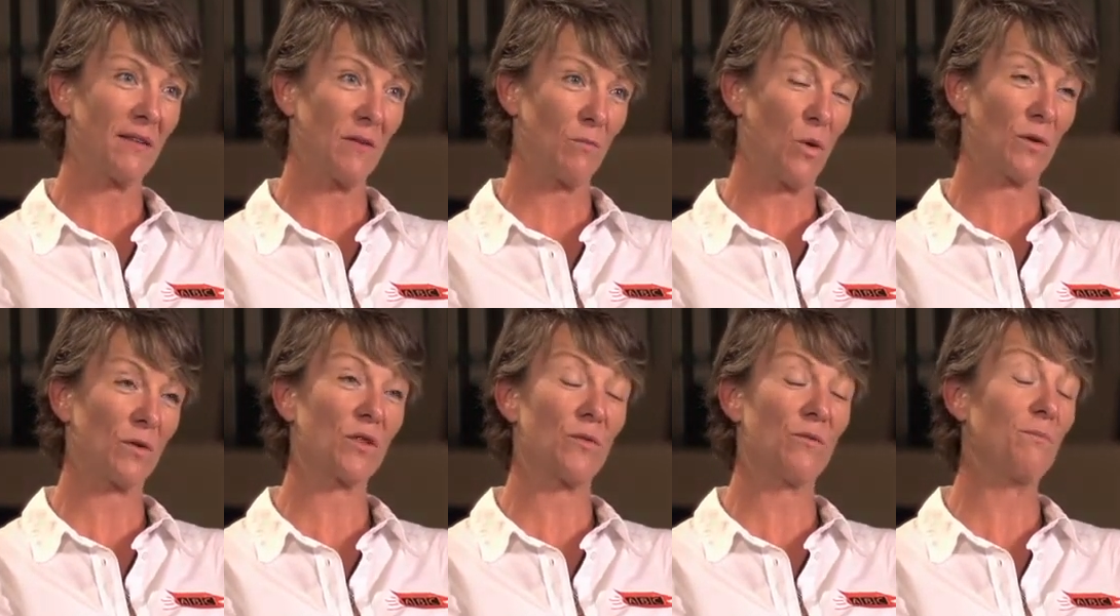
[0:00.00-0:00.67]

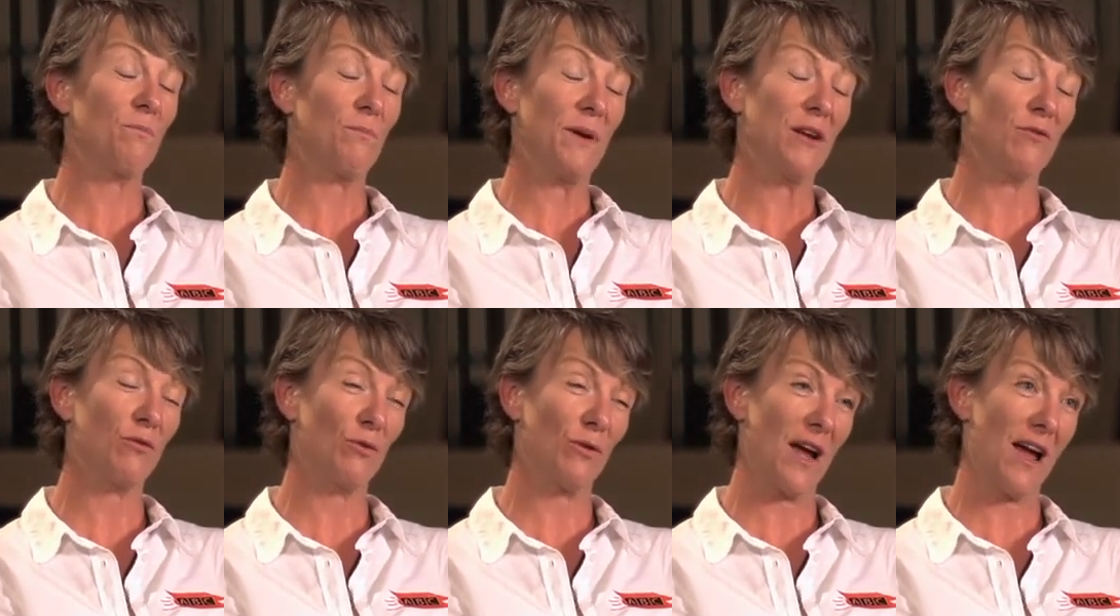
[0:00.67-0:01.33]
what the big
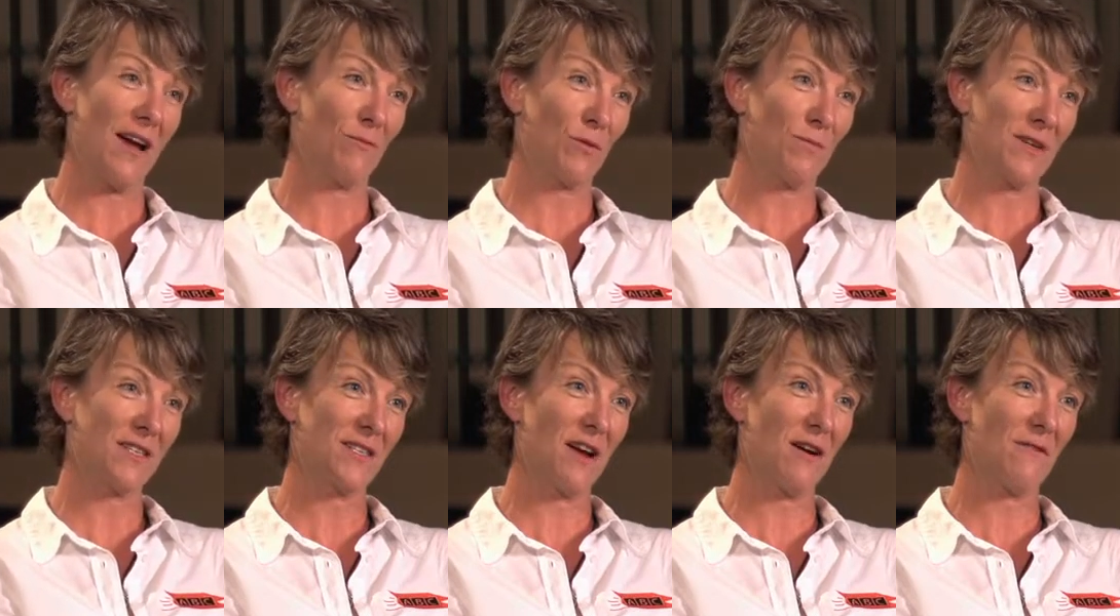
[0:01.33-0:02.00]
rule I have with my
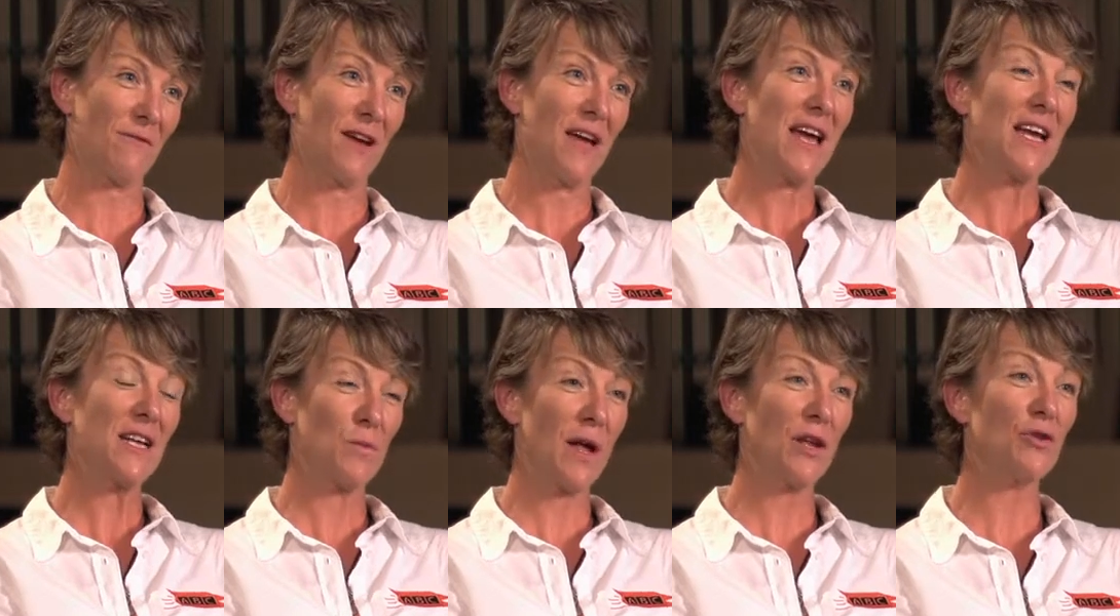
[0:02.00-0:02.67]
staff
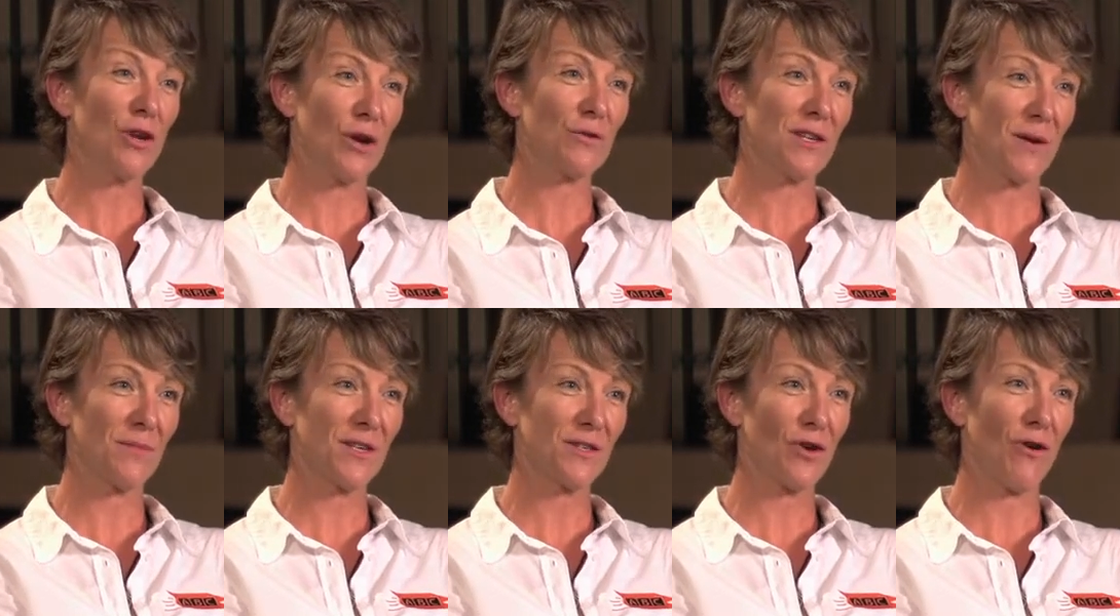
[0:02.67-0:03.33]
is when you know
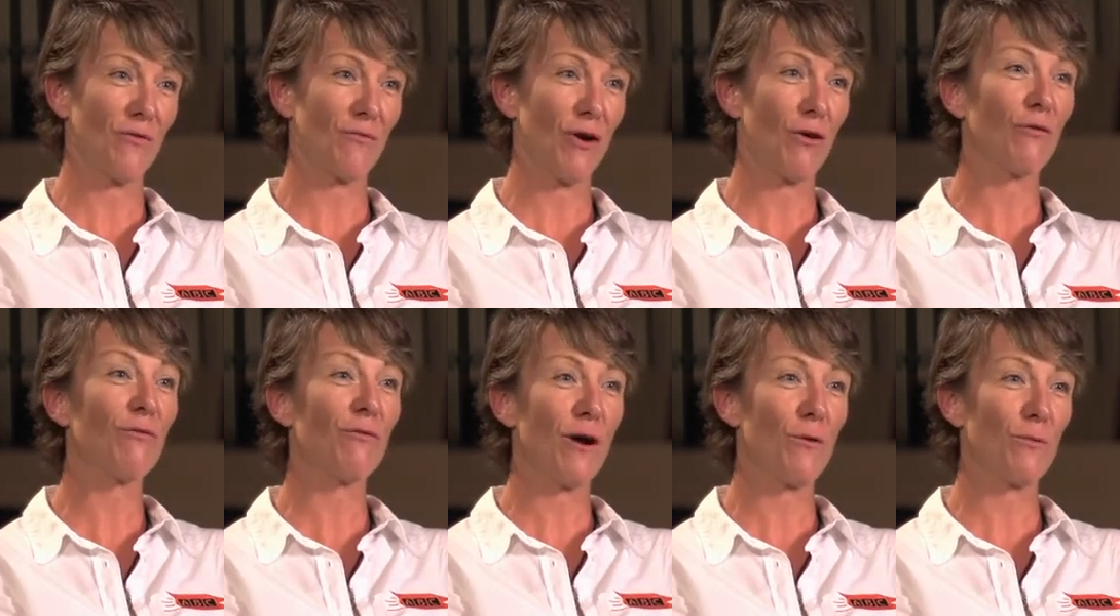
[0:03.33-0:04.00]
something's gone wrong,
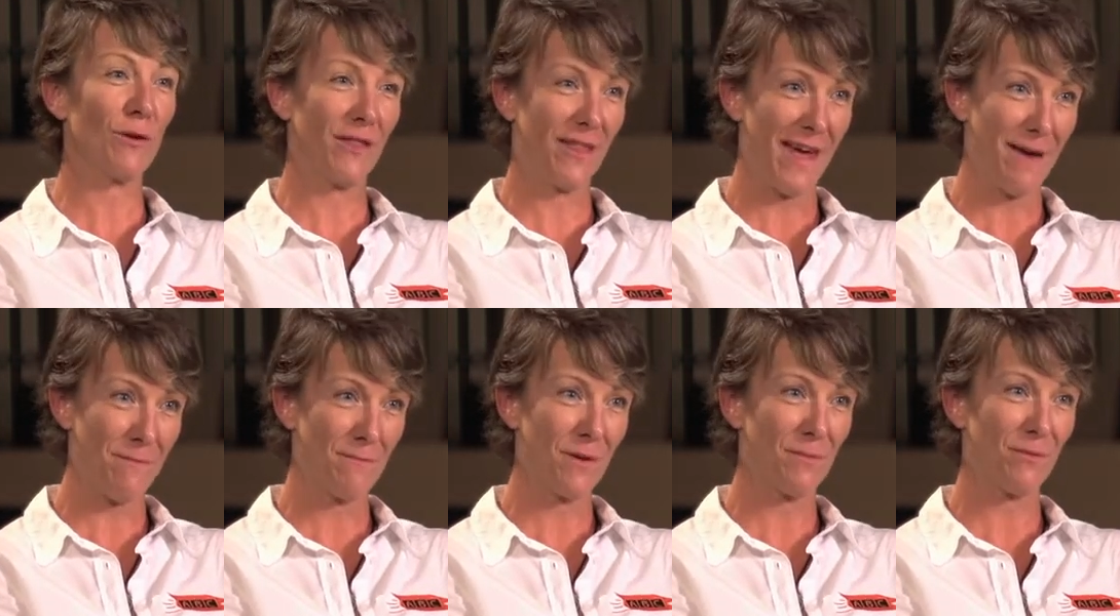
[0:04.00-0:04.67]
phone
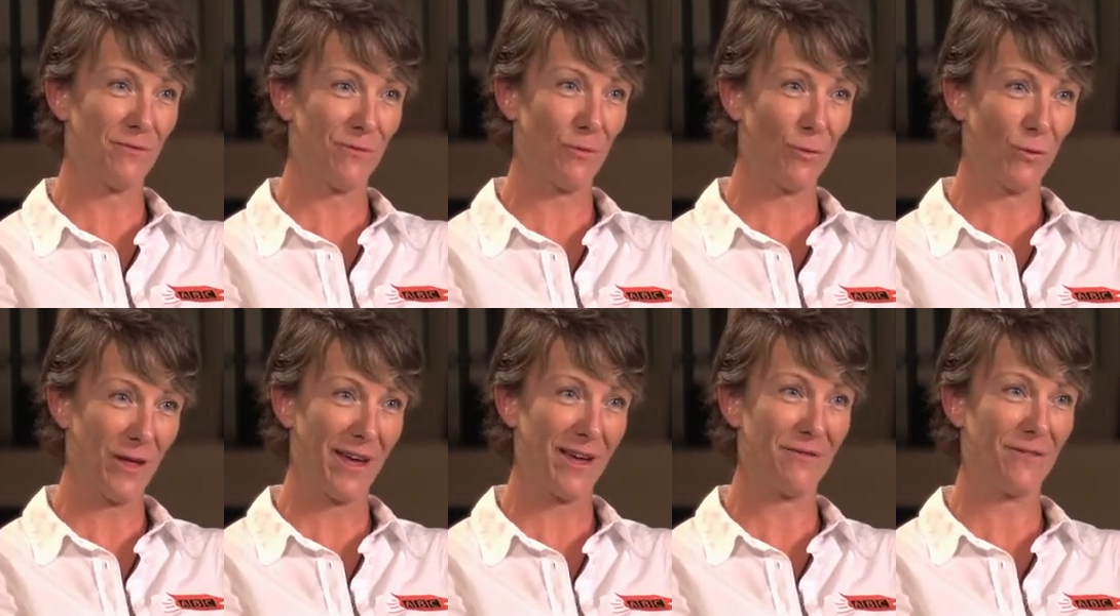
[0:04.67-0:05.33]
them before
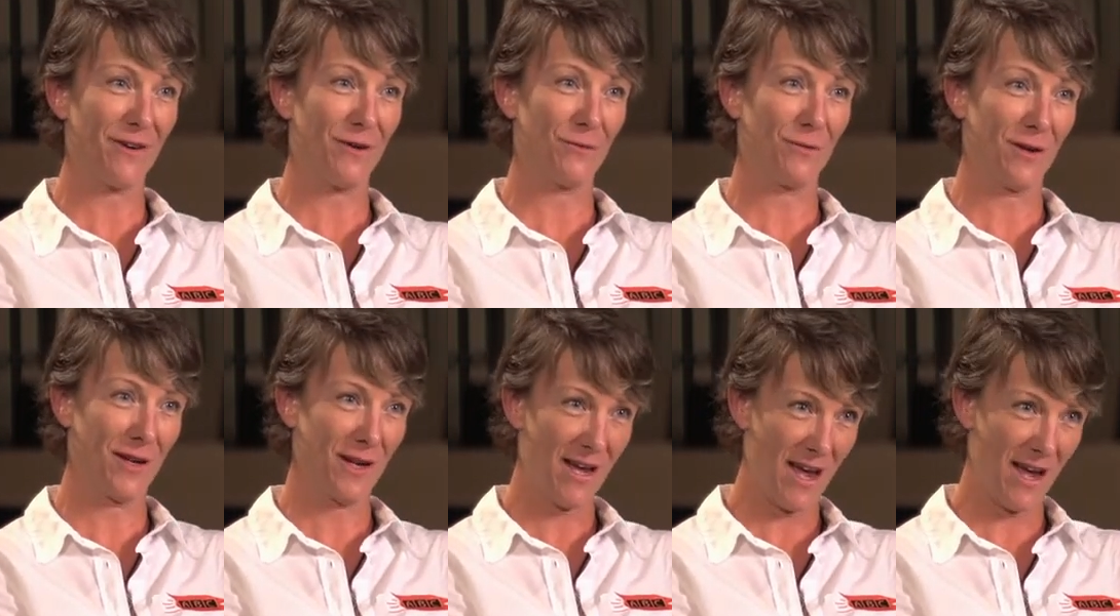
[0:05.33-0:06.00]
they phone
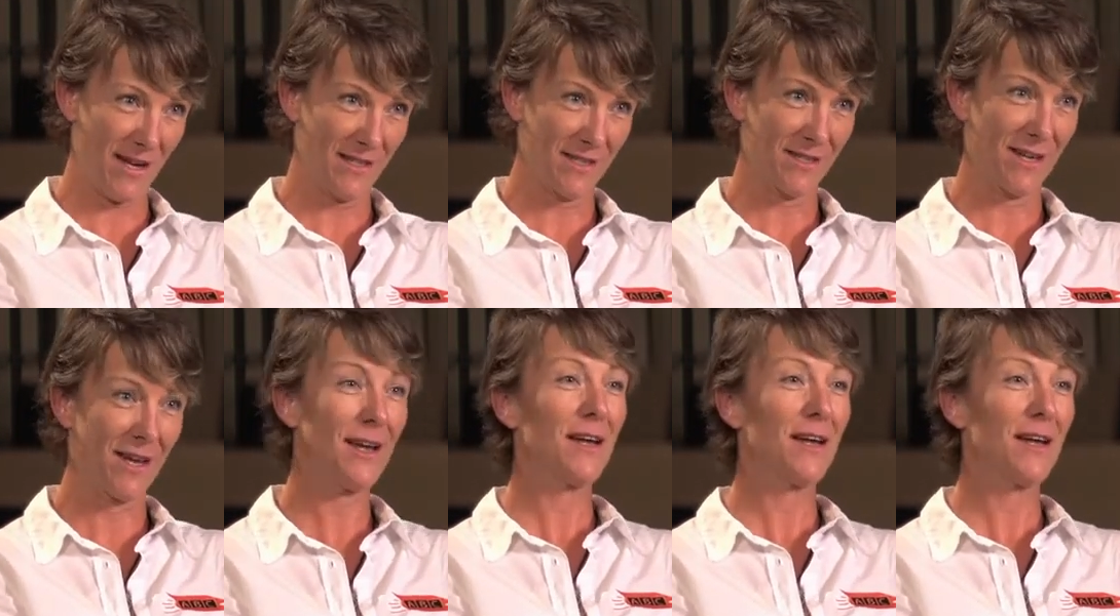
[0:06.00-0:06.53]
us.